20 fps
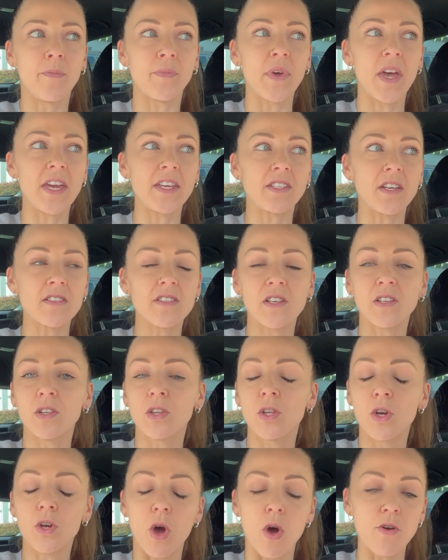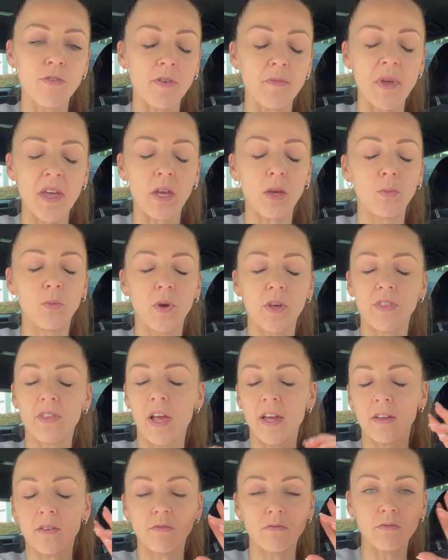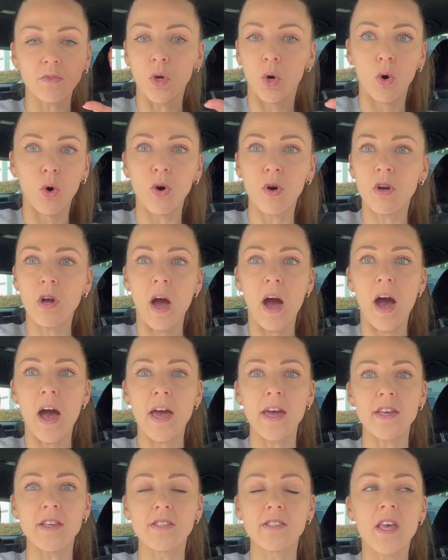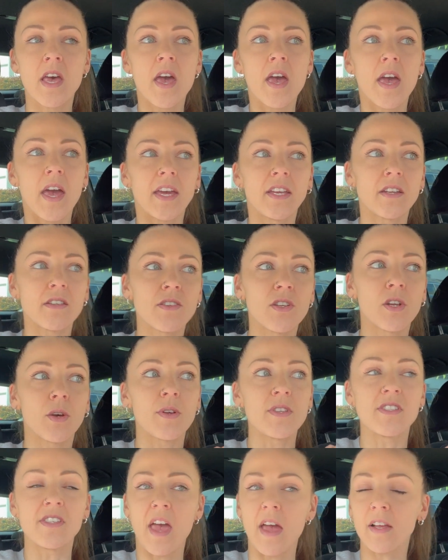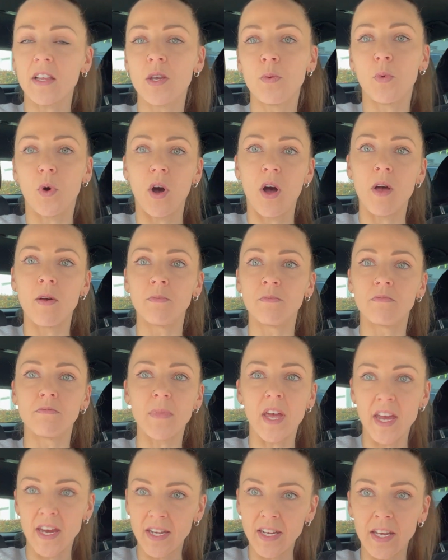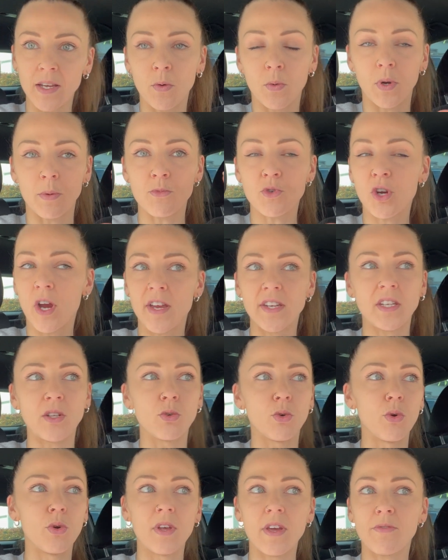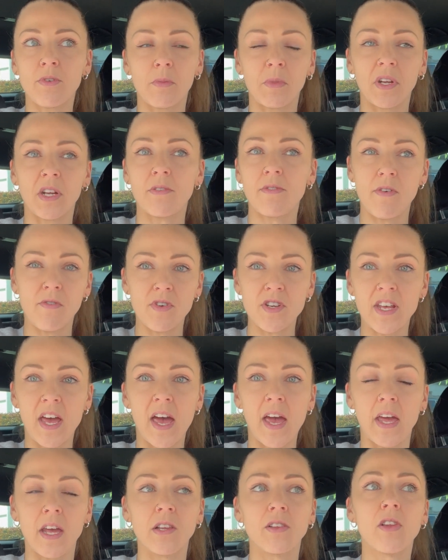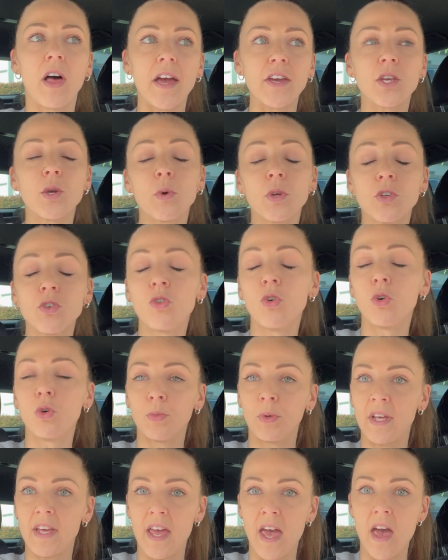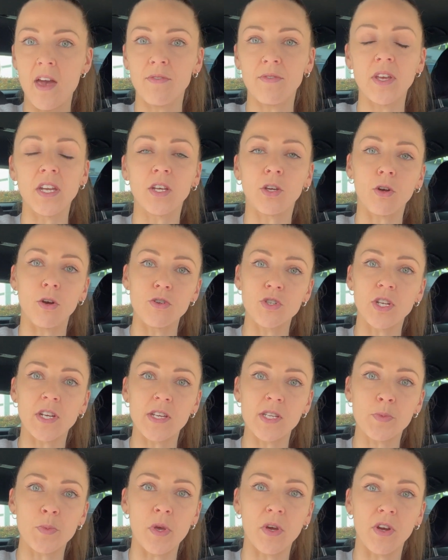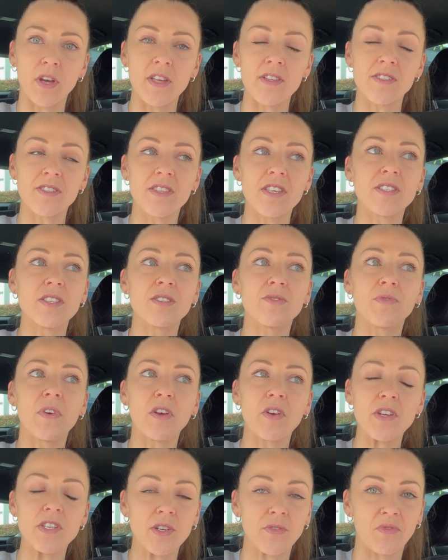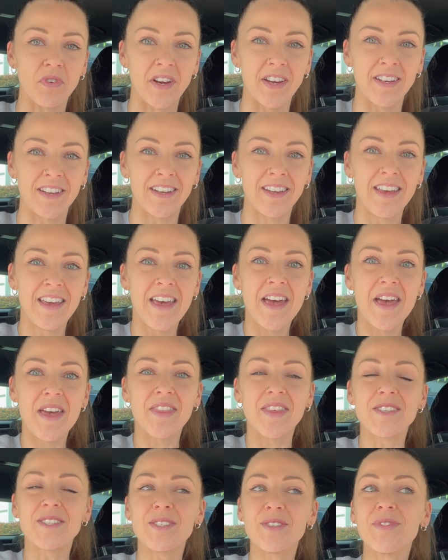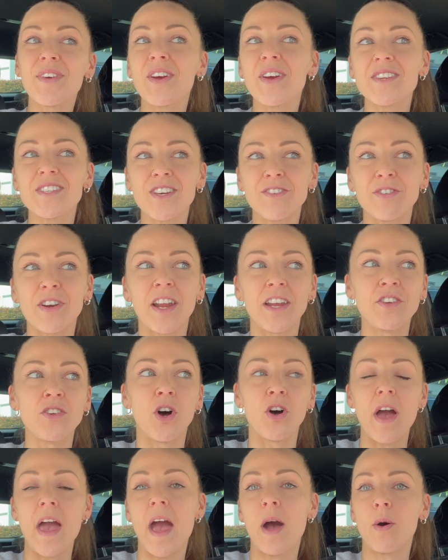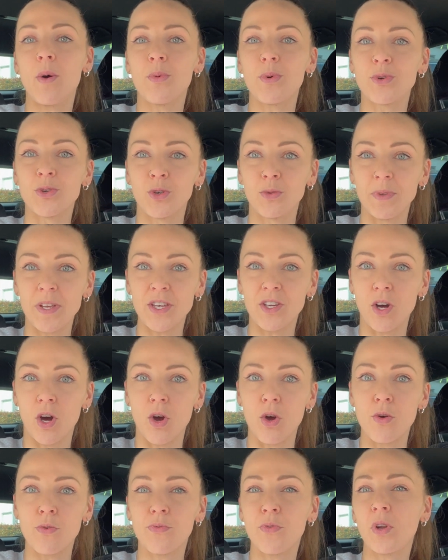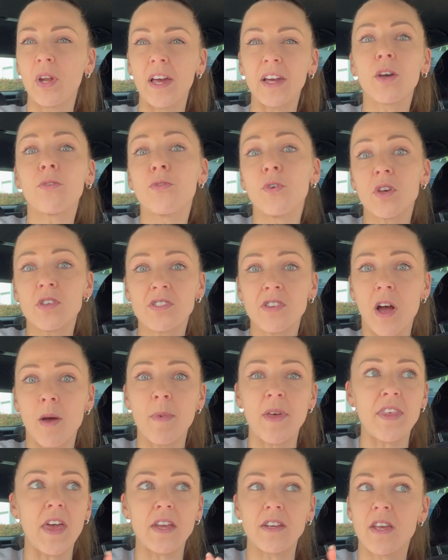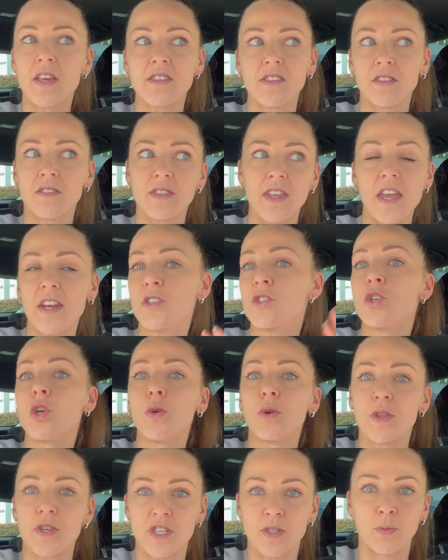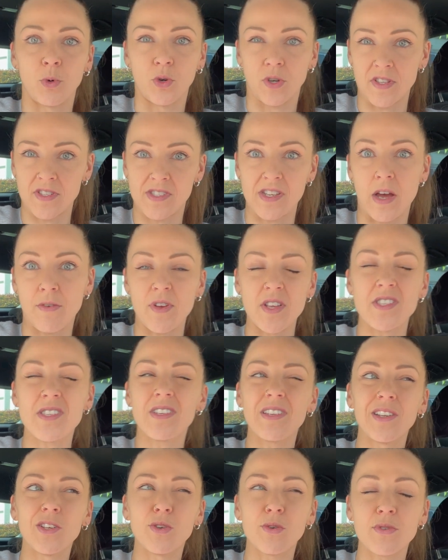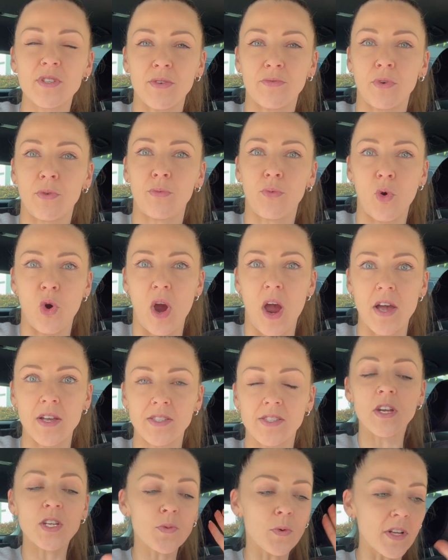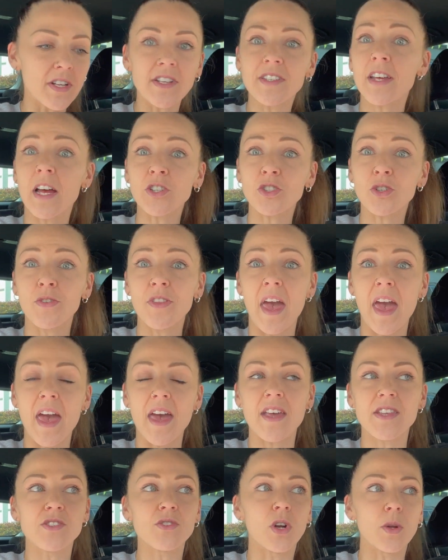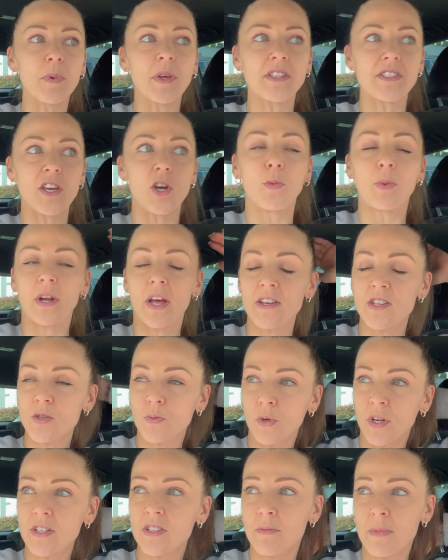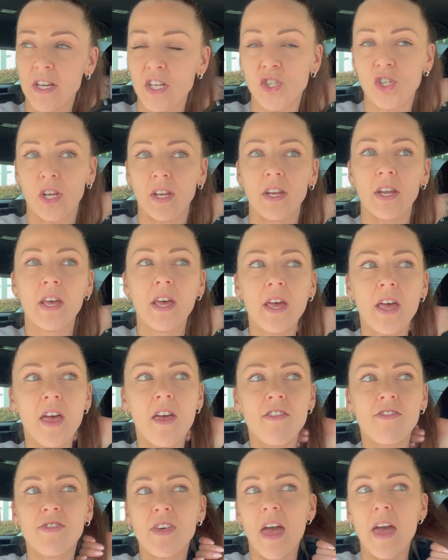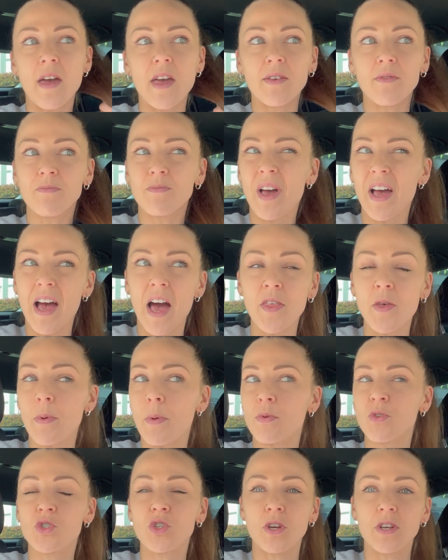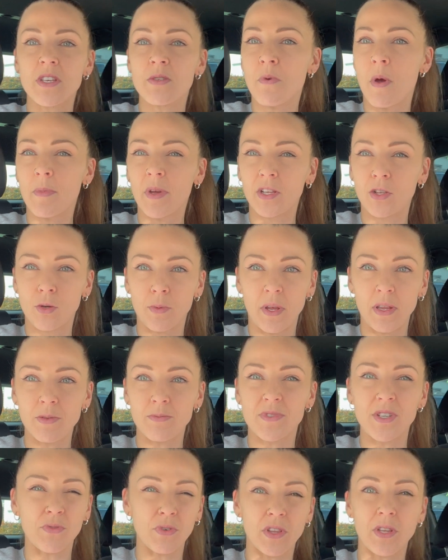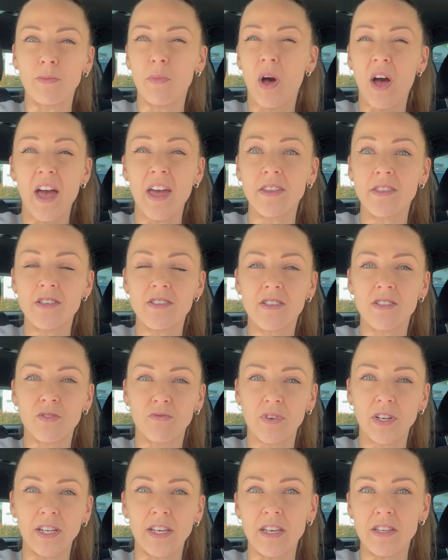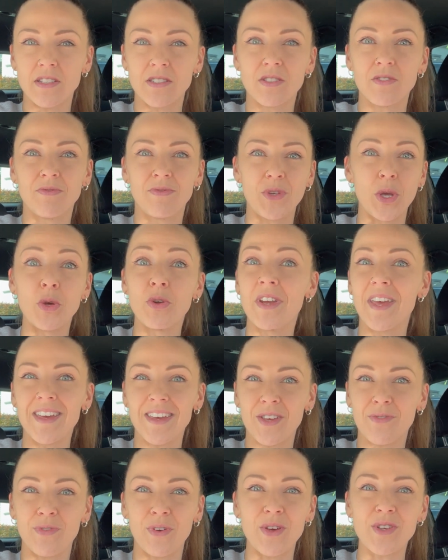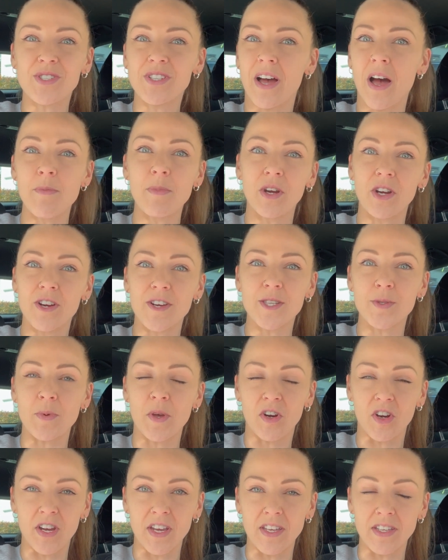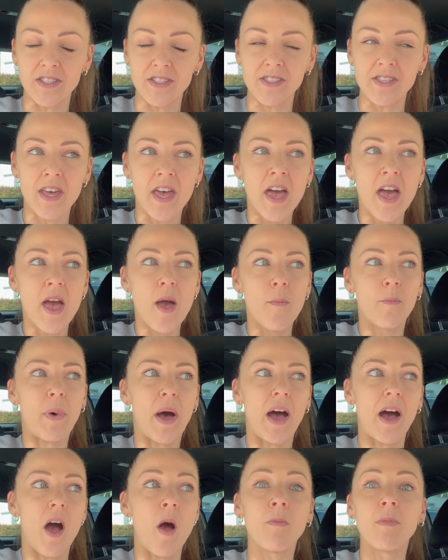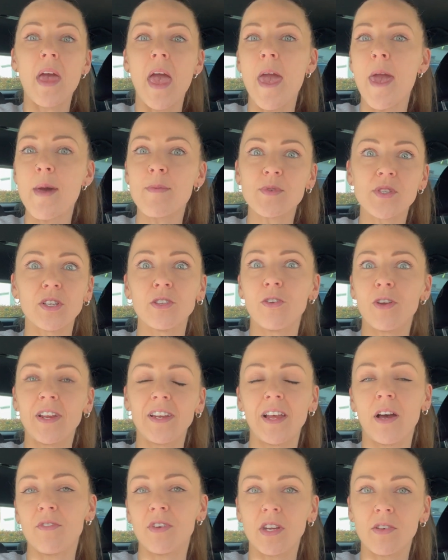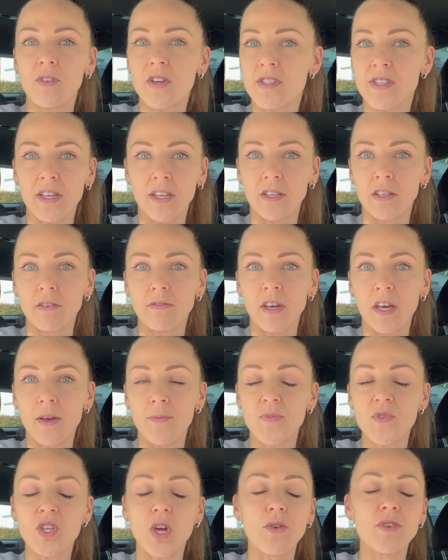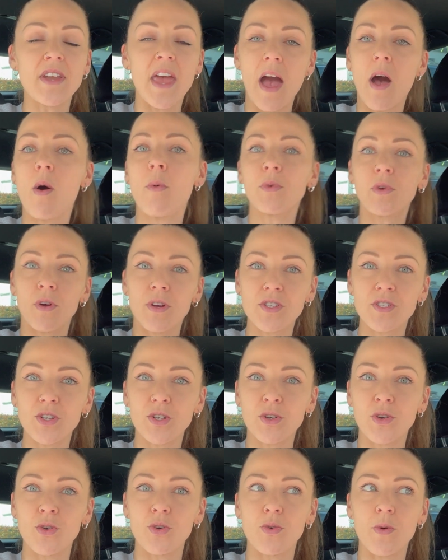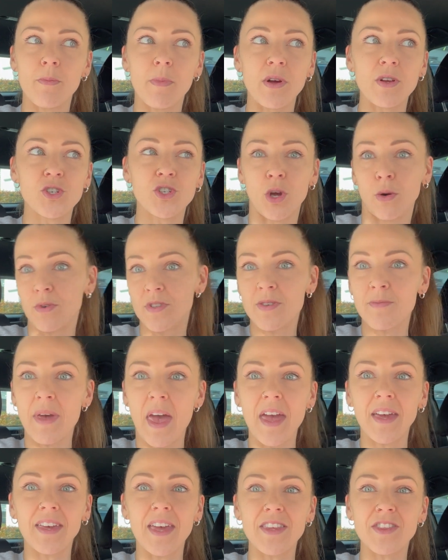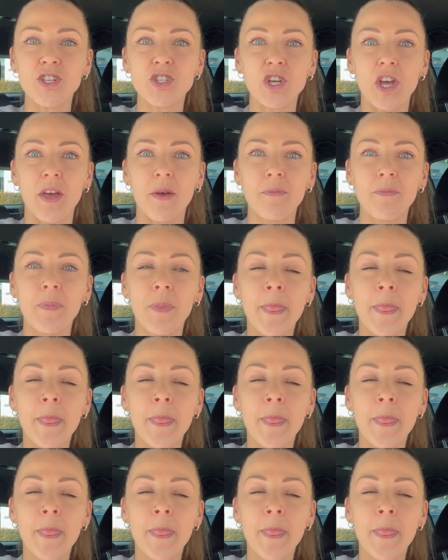He doesn't look over me with like hawk eyes. He doesn't know exactly what I'm eating or what I'm training or every minute of every day like you would normally have in a coaching experience. This is very different and not how it would normally go for like a first timer that is new to the sport and stuff. It's a little different for us. I just wanted to touch on that. It's not a big deal, but I just wanted to mention that other people's journeys might be a little bit different than mine. This is a really unique first timer experience, but I'm absolutely loving every second of it. So now I'm going to do shoulders and back at the gym.